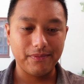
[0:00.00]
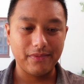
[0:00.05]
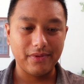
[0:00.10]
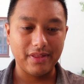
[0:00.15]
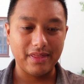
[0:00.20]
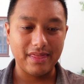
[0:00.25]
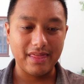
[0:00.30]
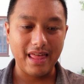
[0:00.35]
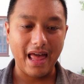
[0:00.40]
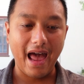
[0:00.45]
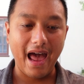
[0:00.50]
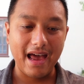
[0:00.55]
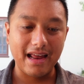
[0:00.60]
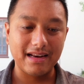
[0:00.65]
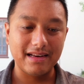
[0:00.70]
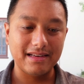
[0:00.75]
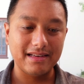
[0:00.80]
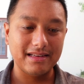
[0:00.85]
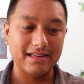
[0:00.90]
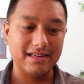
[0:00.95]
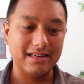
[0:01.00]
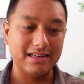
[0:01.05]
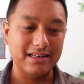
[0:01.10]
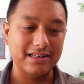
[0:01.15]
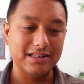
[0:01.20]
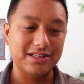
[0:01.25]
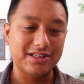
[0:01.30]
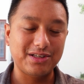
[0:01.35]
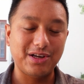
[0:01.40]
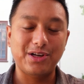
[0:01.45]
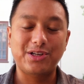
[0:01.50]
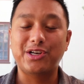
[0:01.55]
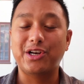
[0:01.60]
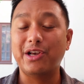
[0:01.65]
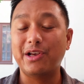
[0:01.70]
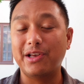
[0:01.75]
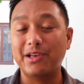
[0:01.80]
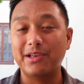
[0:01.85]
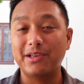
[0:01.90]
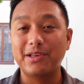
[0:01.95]
that is such
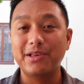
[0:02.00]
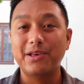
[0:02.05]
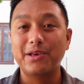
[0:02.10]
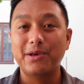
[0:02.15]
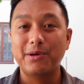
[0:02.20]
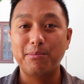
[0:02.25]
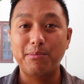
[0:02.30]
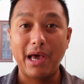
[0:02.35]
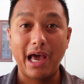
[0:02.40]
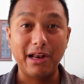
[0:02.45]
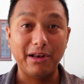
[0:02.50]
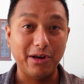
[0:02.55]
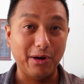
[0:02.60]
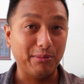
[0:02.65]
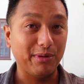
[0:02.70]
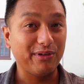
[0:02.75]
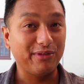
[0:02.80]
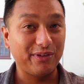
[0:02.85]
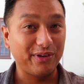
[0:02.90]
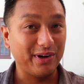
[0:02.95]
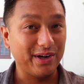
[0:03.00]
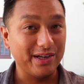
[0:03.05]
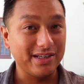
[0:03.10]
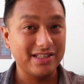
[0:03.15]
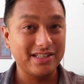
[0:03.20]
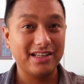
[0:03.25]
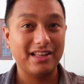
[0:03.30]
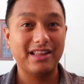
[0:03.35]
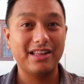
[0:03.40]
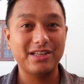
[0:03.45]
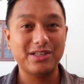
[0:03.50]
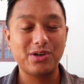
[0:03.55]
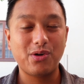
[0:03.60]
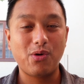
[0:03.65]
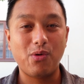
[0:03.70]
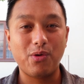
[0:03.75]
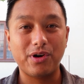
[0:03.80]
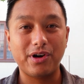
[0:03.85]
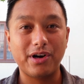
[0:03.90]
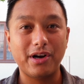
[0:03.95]
a bad number for us this
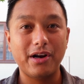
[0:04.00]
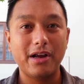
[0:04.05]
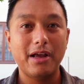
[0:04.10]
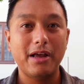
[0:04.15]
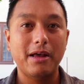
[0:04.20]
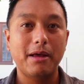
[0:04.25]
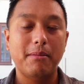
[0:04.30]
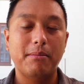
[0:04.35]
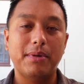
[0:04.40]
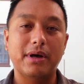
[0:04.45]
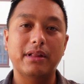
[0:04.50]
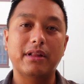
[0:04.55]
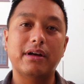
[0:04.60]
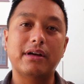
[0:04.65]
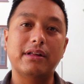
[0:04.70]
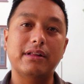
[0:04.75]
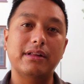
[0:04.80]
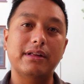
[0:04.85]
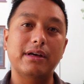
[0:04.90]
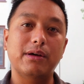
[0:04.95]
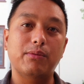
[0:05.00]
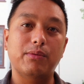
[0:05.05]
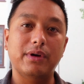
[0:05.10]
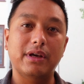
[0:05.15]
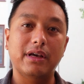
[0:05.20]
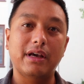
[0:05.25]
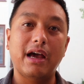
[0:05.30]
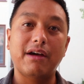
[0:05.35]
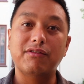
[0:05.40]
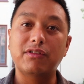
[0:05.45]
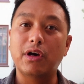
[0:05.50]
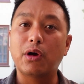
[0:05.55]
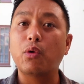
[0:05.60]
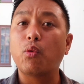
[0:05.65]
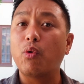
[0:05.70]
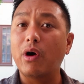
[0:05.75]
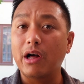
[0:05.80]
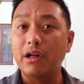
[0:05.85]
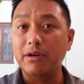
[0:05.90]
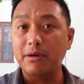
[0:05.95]
quarter, but luckily we have done
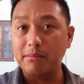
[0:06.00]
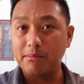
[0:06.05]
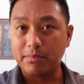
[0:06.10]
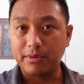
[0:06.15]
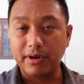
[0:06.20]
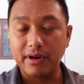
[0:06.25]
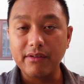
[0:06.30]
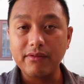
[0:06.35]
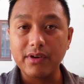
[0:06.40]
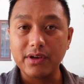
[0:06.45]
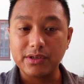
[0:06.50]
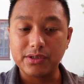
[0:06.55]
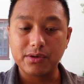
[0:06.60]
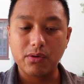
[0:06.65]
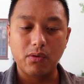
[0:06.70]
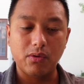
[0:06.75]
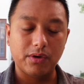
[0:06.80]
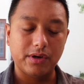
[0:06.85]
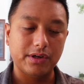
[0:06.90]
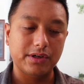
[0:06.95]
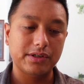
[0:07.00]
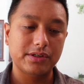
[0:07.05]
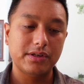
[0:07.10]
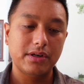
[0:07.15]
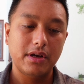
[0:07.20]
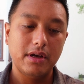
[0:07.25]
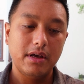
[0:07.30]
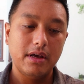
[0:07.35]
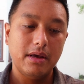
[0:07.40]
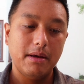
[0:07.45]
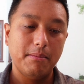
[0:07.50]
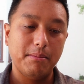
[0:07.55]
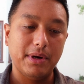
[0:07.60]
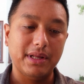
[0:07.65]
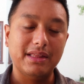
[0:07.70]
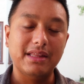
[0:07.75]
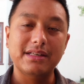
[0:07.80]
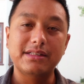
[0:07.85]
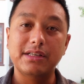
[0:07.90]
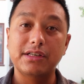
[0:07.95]
well in previous quarters.
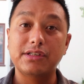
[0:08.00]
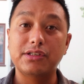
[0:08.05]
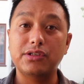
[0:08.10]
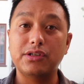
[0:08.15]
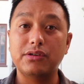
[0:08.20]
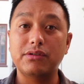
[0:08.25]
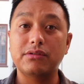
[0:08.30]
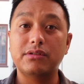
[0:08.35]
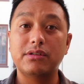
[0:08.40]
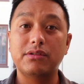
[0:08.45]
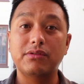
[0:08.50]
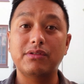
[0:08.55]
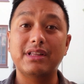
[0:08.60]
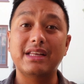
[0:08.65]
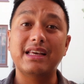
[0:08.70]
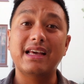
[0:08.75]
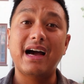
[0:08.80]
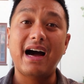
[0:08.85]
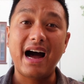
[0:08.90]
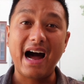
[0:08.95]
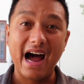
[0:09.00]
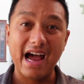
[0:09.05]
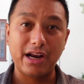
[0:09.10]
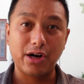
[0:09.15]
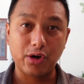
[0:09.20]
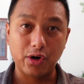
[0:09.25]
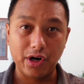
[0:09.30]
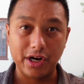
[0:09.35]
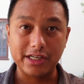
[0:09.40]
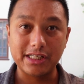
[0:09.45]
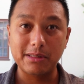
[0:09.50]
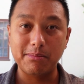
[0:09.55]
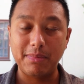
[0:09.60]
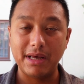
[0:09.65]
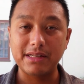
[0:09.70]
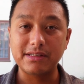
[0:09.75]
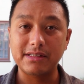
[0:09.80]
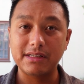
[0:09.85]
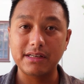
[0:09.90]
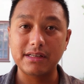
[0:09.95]
But this is due to the higher
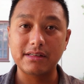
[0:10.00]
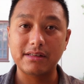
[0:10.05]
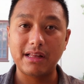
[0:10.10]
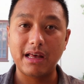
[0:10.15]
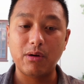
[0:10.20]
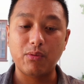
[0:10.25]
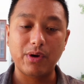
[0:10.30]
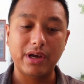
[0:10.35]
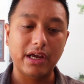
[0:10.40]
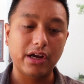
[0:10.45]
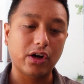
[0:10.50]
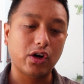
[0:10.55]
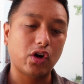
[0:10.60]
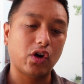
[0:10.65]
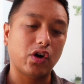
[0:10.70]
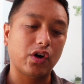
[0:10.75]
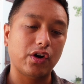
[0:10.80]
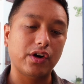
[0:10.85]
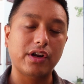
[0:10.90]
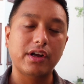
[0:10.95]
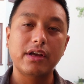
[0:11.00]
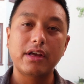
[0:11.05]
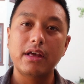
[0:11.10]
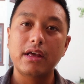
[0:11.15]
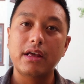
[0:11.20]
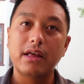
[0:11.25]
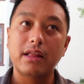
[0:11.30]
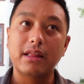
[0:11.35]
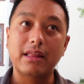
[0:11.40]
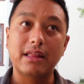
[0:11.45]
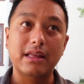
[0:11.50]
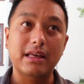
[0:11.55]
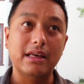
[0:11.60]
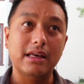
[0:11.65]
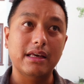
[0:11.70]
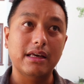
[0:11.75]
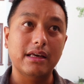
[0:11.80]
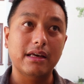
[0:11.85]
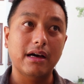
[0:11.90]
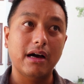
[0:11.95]
expenses that we incurred,
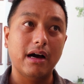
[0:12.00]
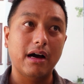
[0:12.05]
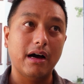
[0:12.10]
the